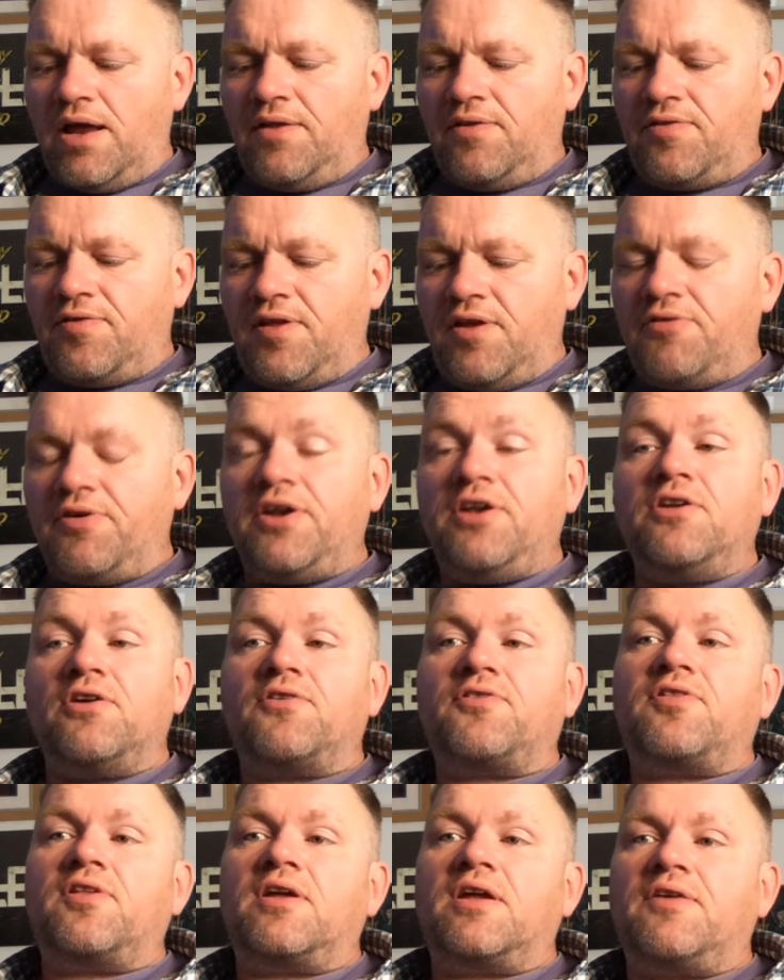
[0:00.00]
In theory,
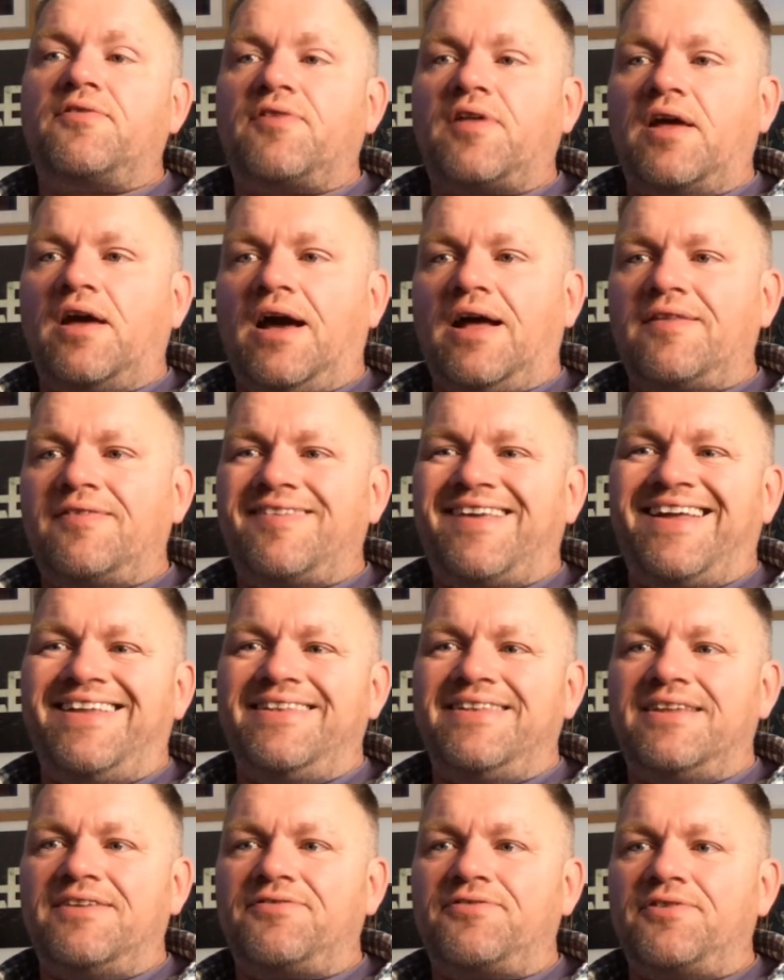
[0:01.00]
nothing if they had
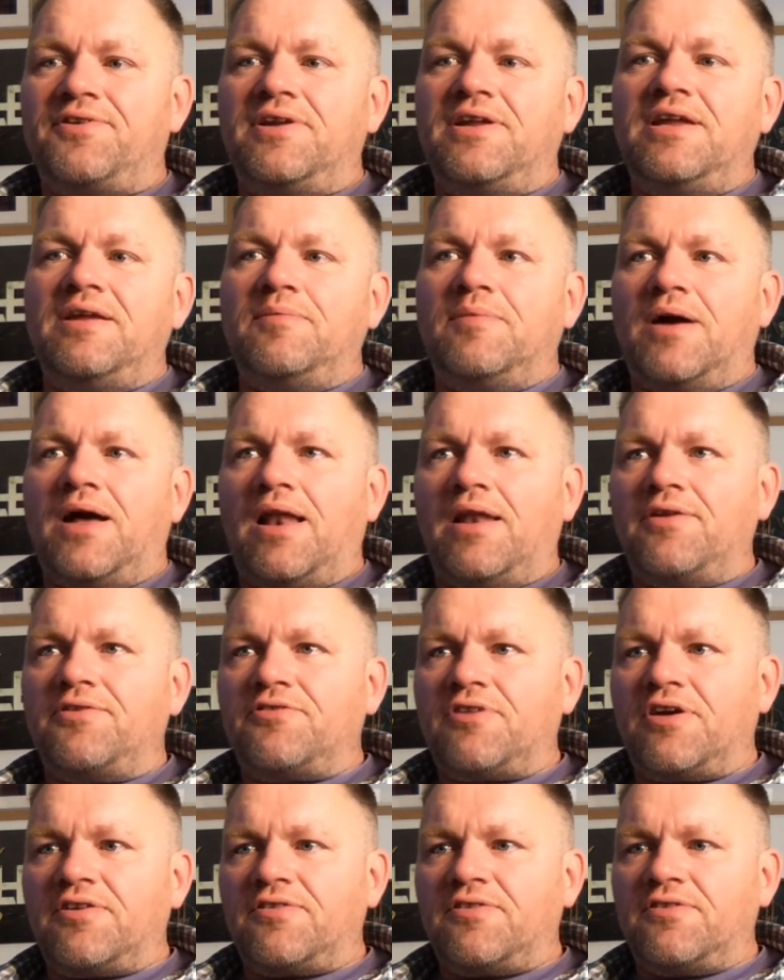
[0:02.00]
10 different email
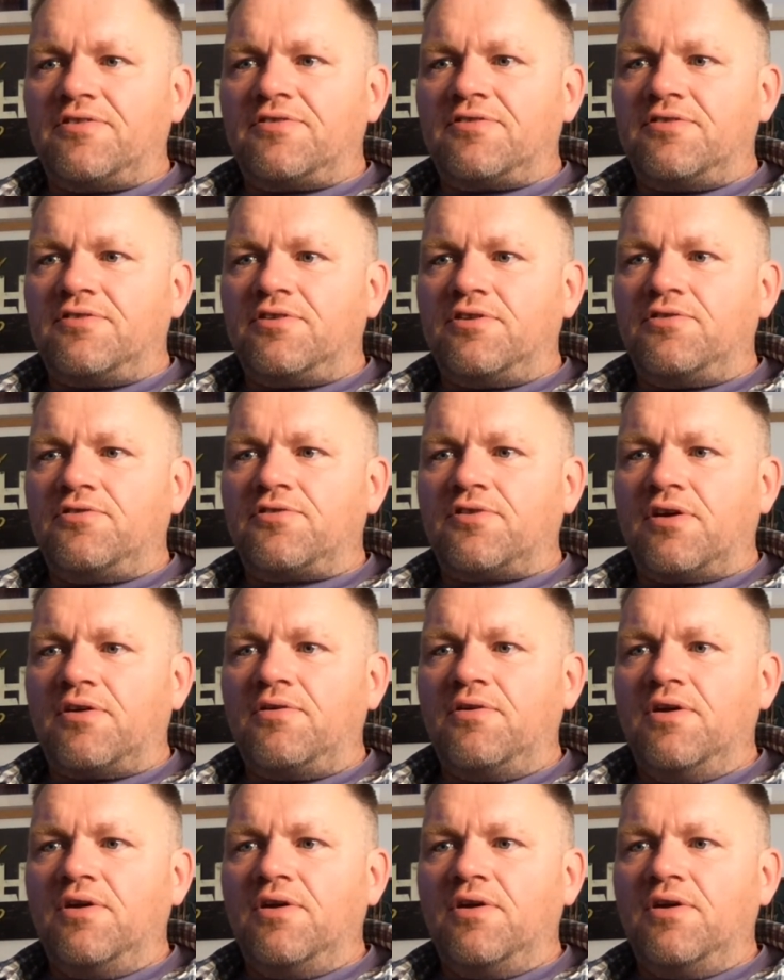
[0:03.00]
addresses to do so.